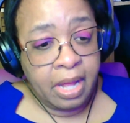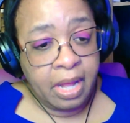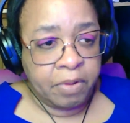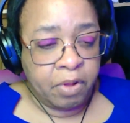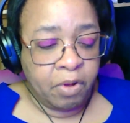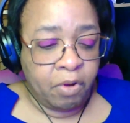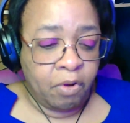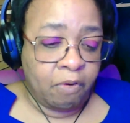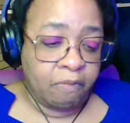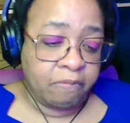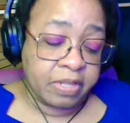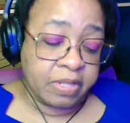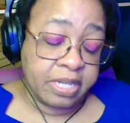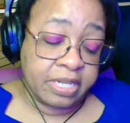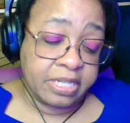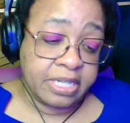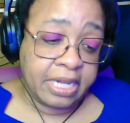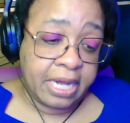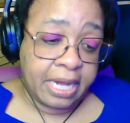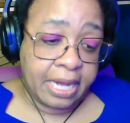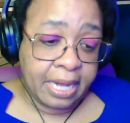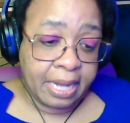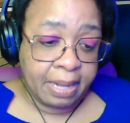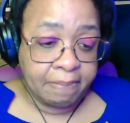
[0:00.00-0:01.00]
Over the
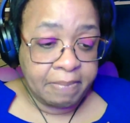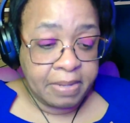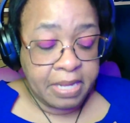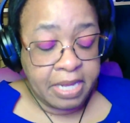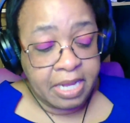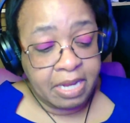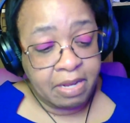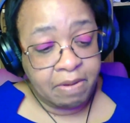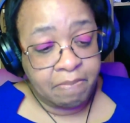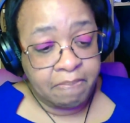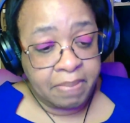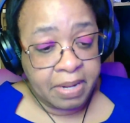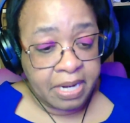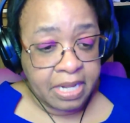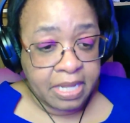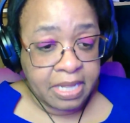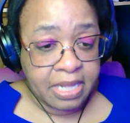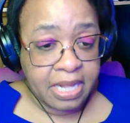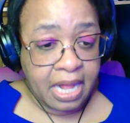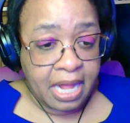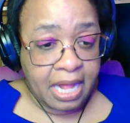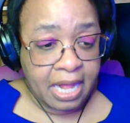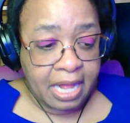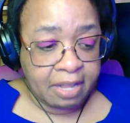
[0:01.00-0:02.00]
time he'd been in
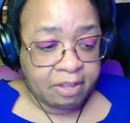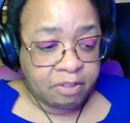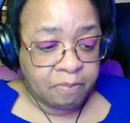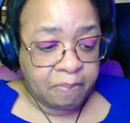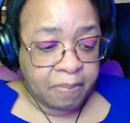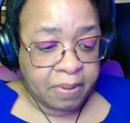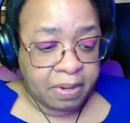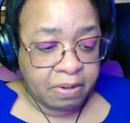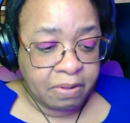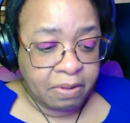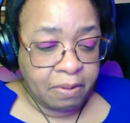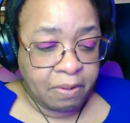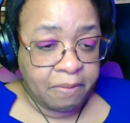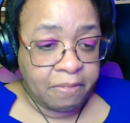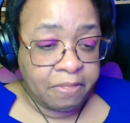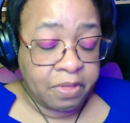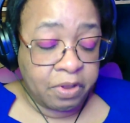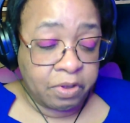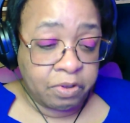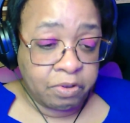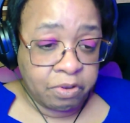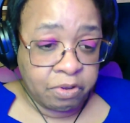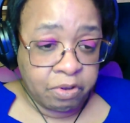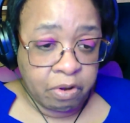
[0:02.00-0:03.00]
the hospital,
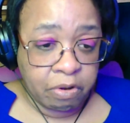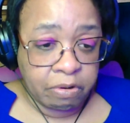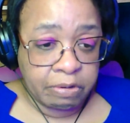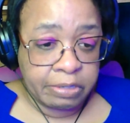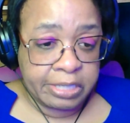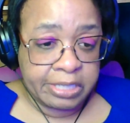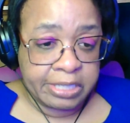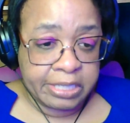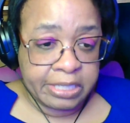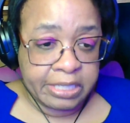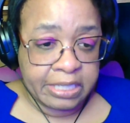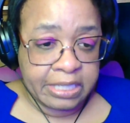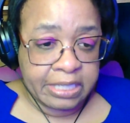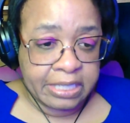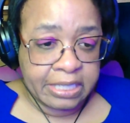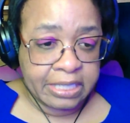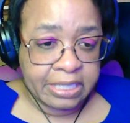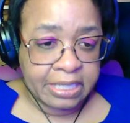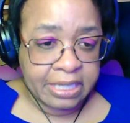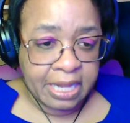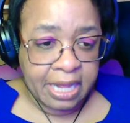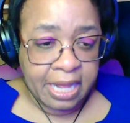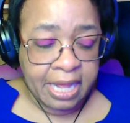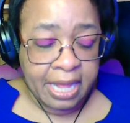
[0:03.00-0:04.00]
the
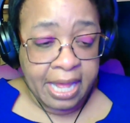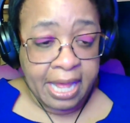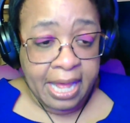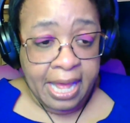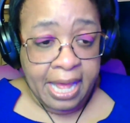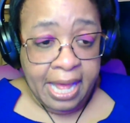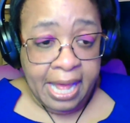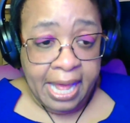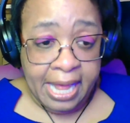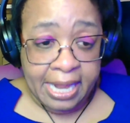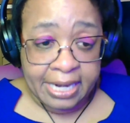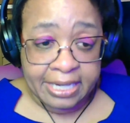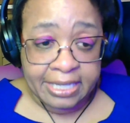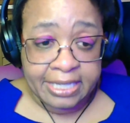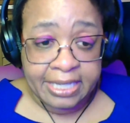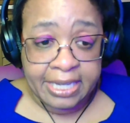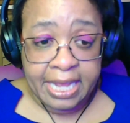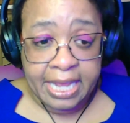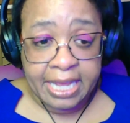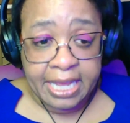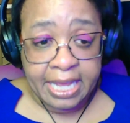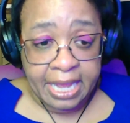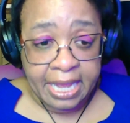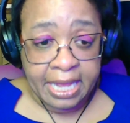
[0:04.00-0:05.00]
nurses had
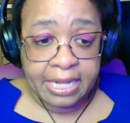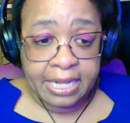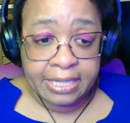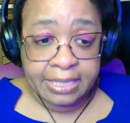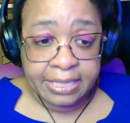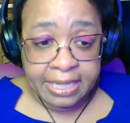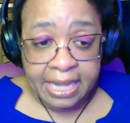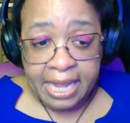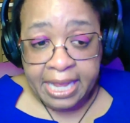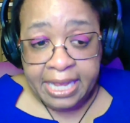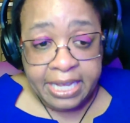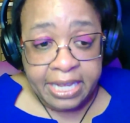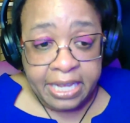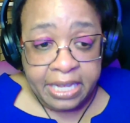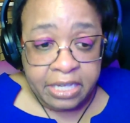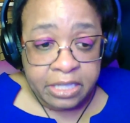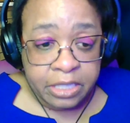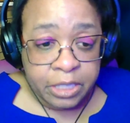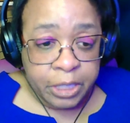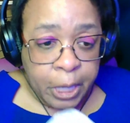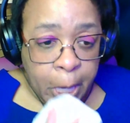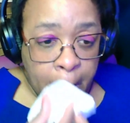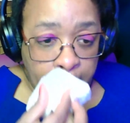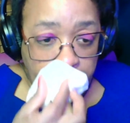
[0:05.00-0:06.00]
taken a
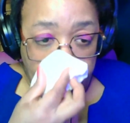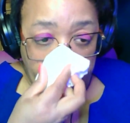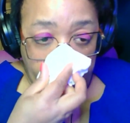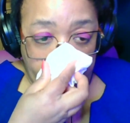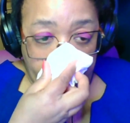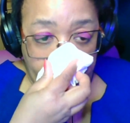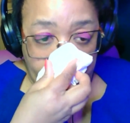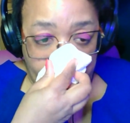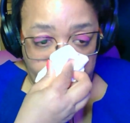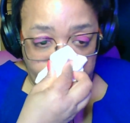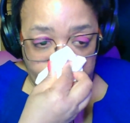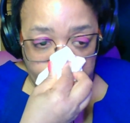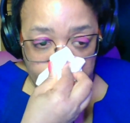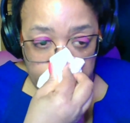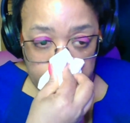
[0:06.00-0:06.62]
liking to her